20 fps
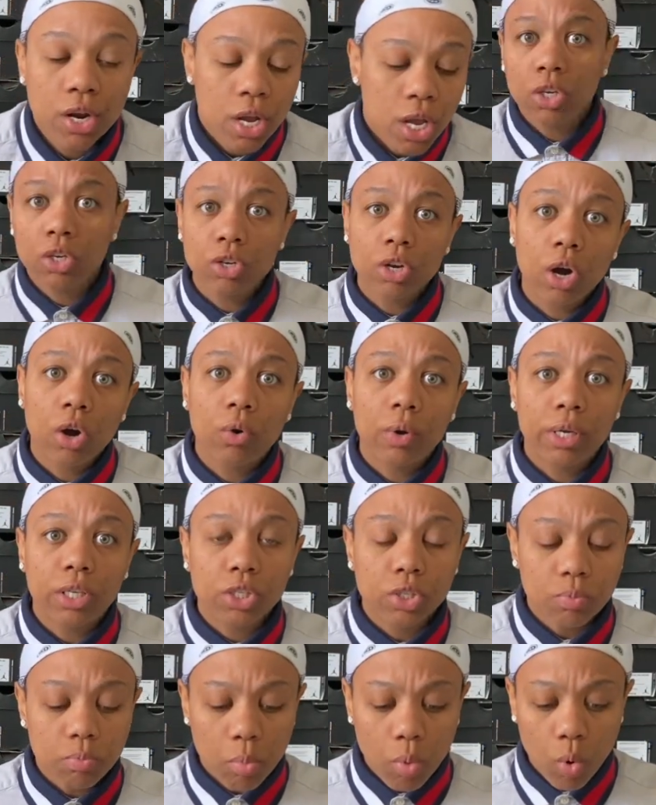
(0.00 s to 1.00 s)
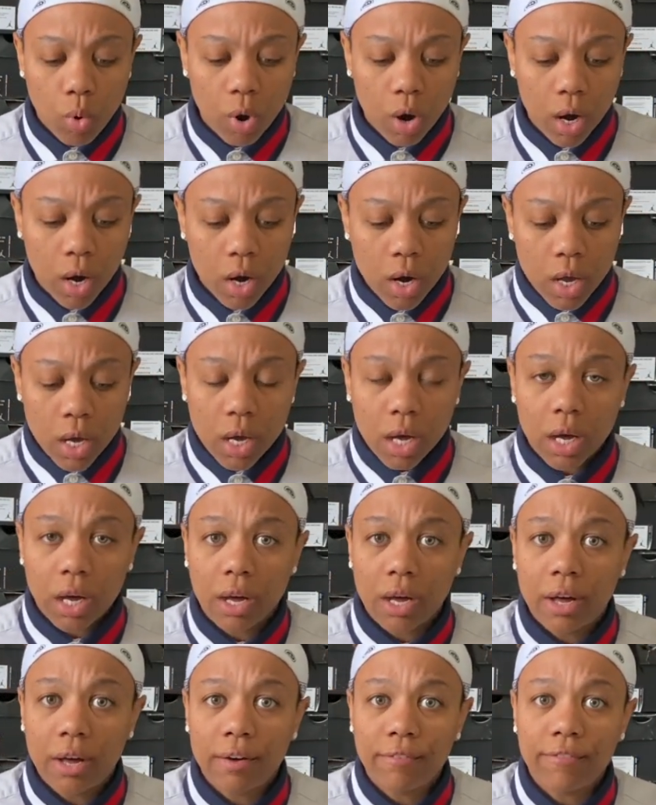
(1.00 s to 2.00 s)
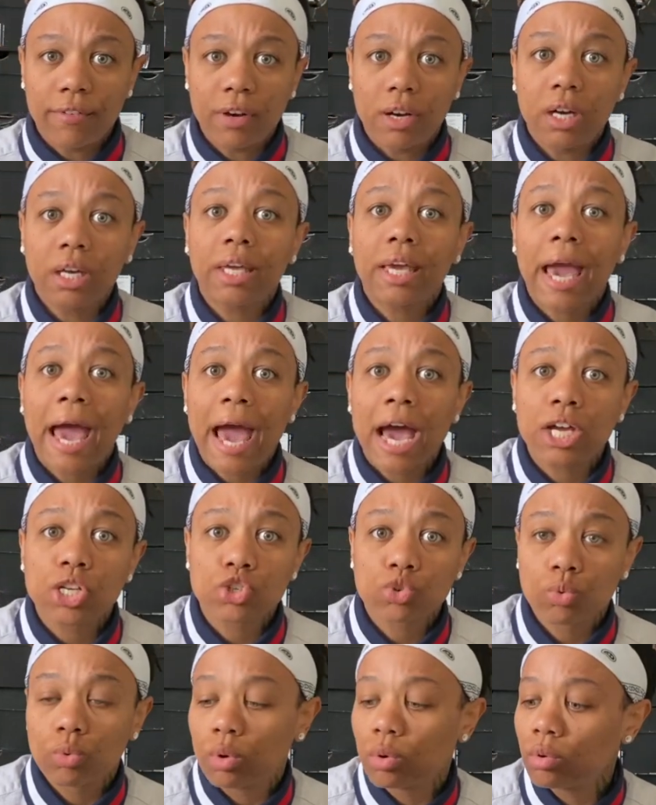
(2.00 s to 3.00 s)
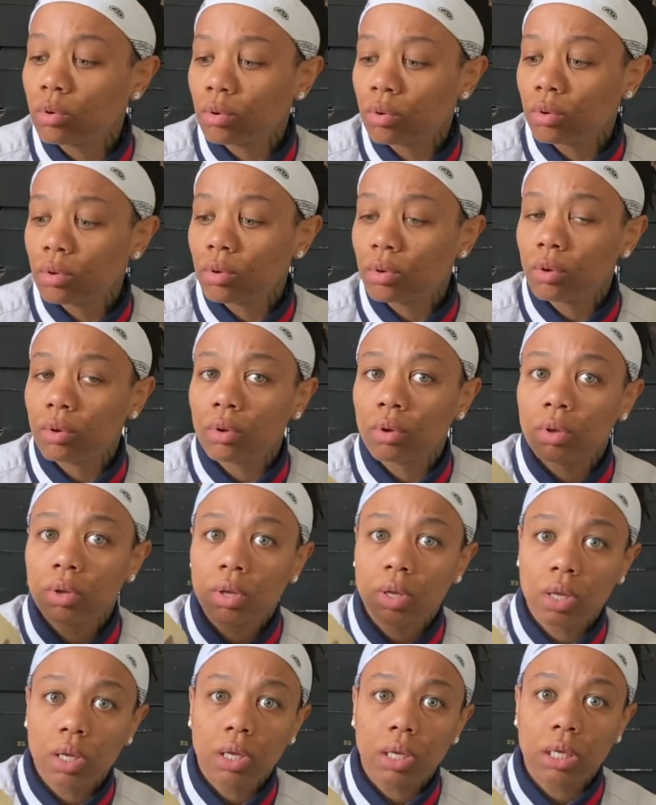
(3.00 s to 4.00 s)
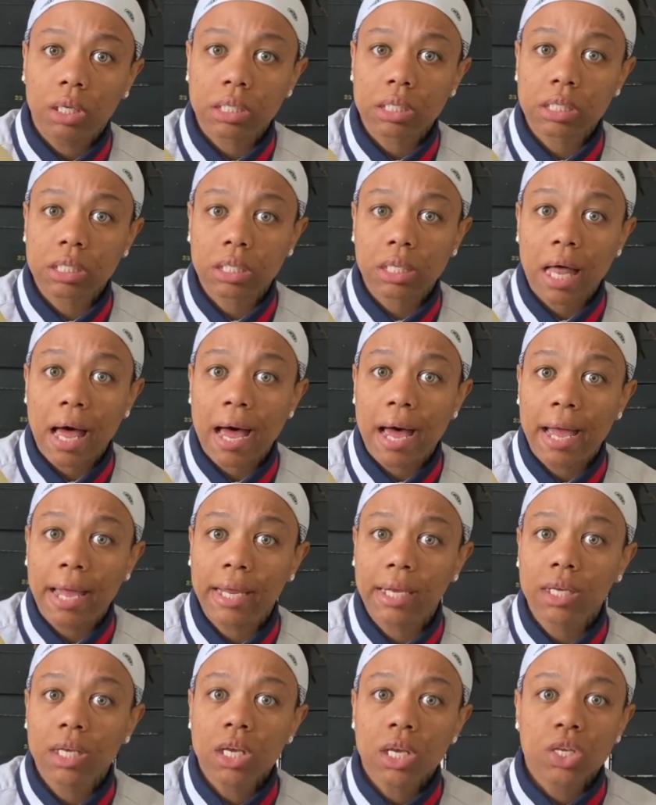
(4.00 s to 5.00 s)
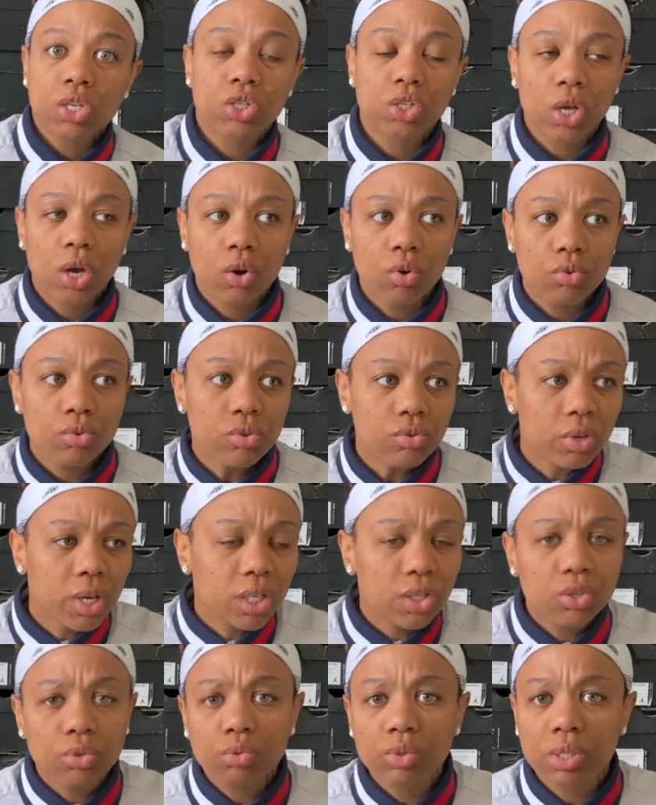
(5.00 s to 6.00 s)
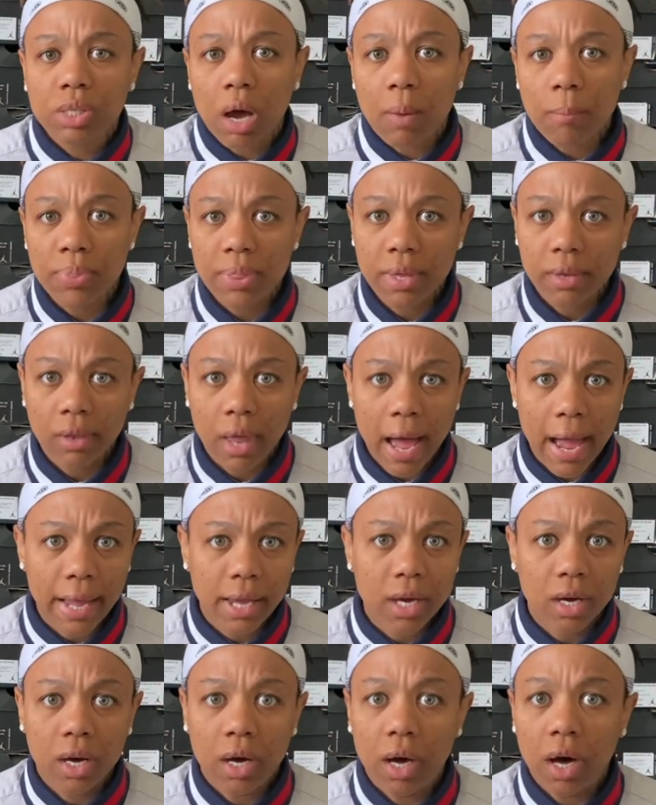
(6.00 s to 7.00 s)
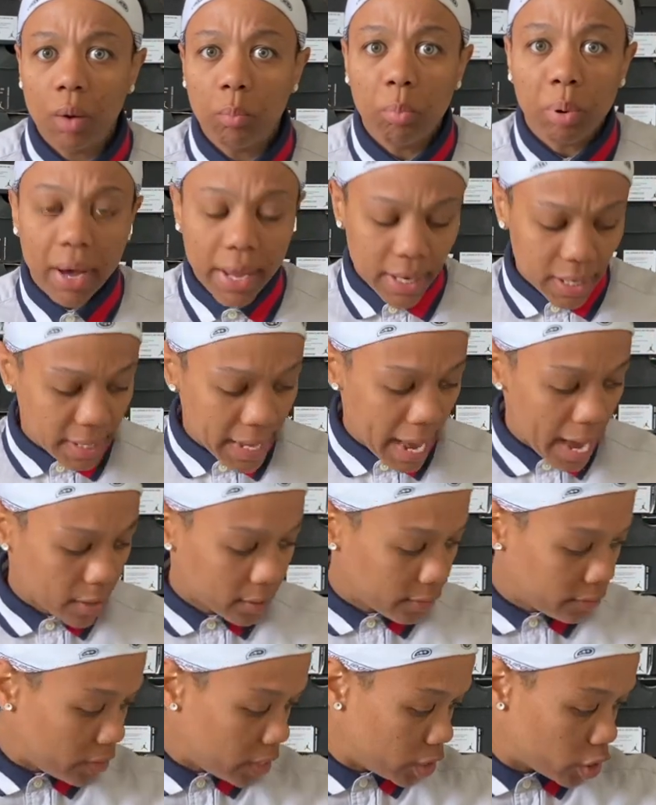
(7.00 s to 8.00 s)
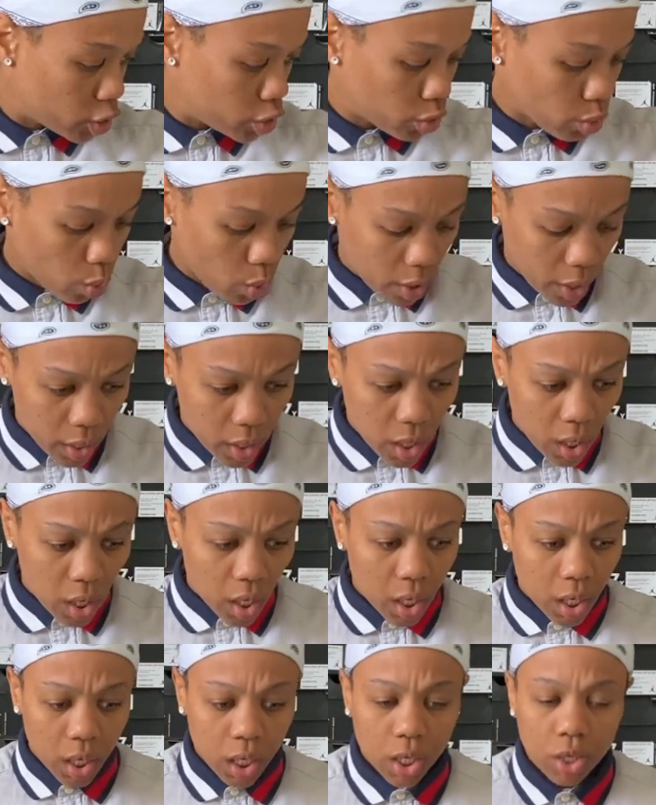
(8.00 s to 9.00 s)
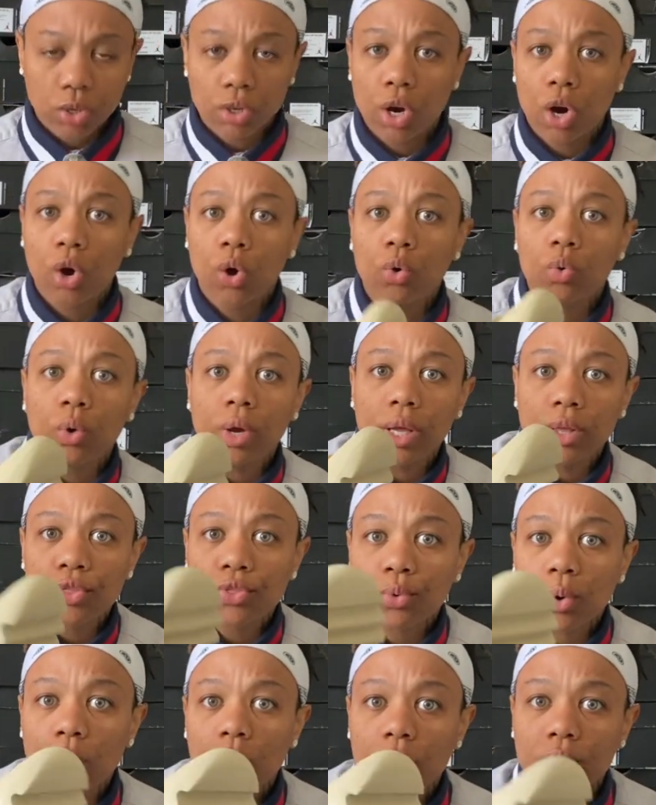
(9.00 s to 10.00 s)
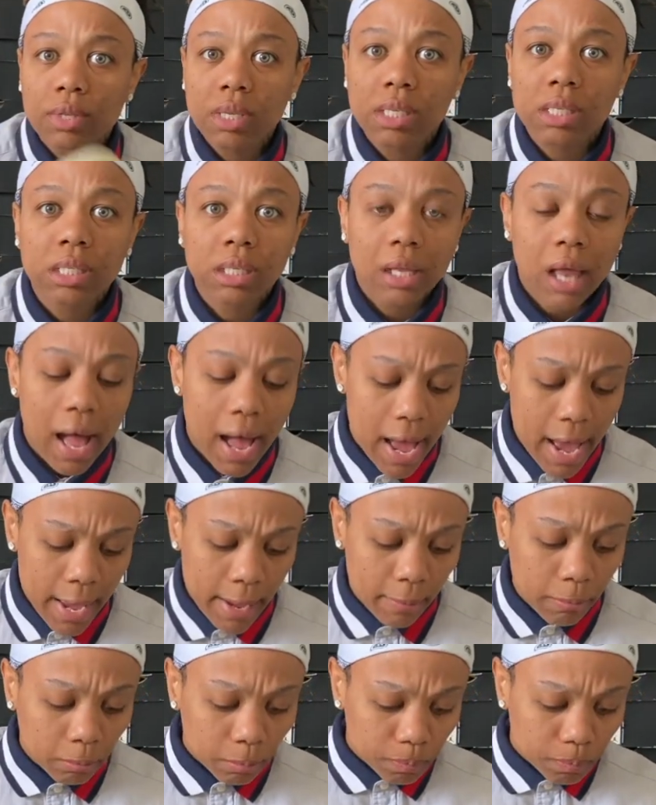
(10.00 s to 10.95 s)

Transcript: You know, it's more of a casual slide. So you could do something like a button down of this sort, you know, and throw on this slide.